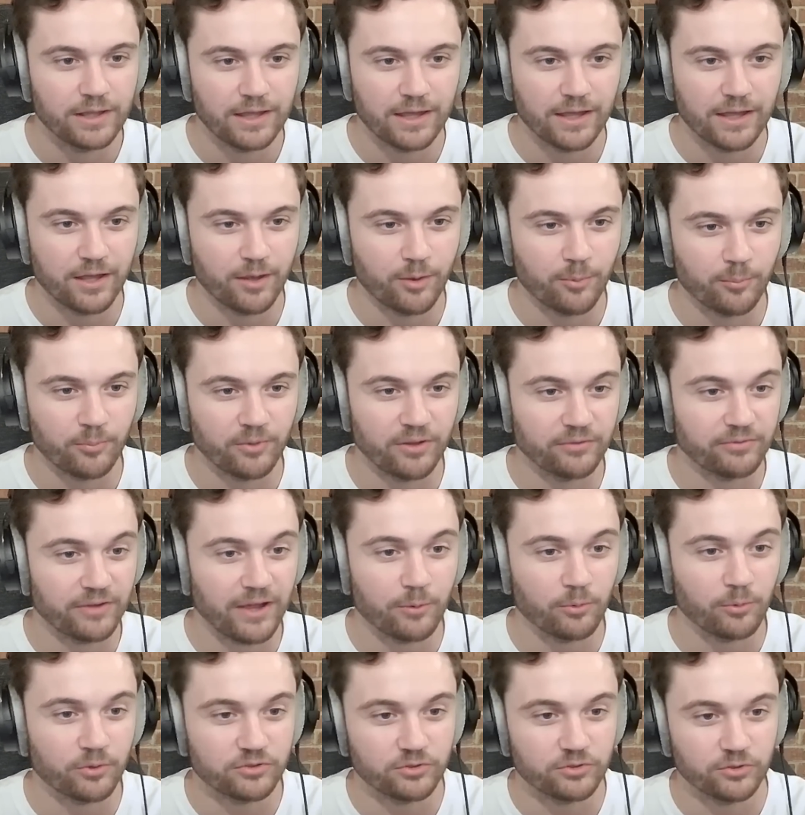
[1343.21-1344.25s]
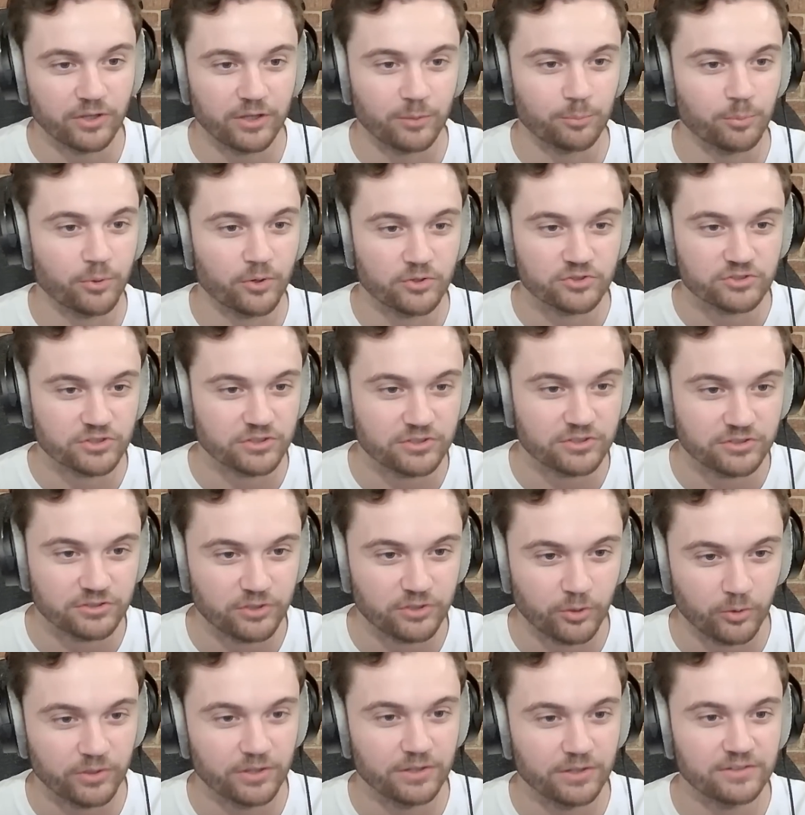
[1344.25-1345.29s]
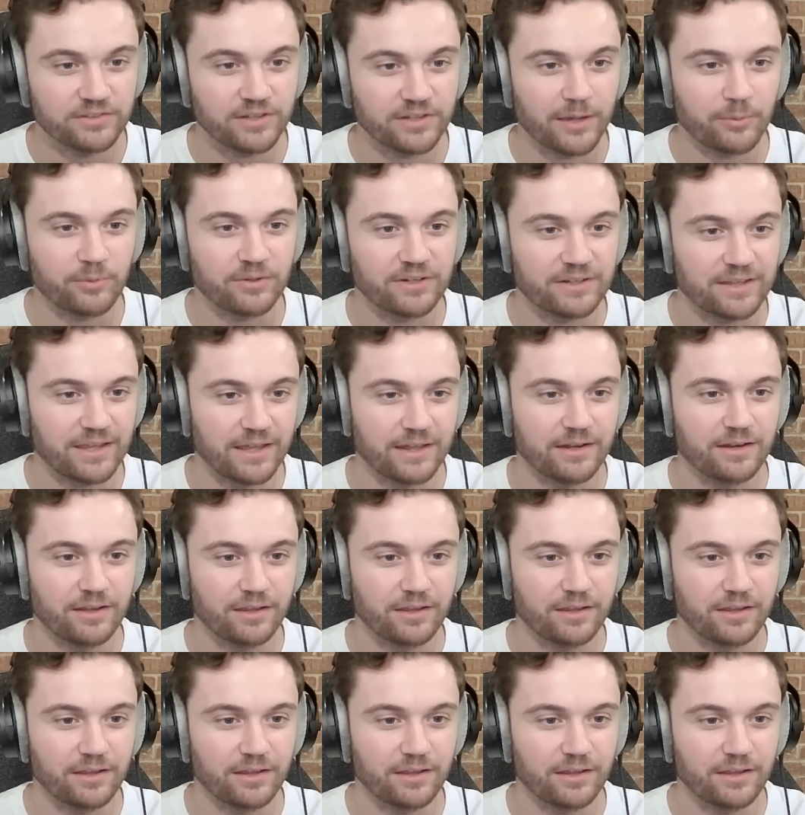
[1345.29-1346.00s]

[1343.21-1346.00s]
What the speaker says: If I were to like purchase tokens, I would get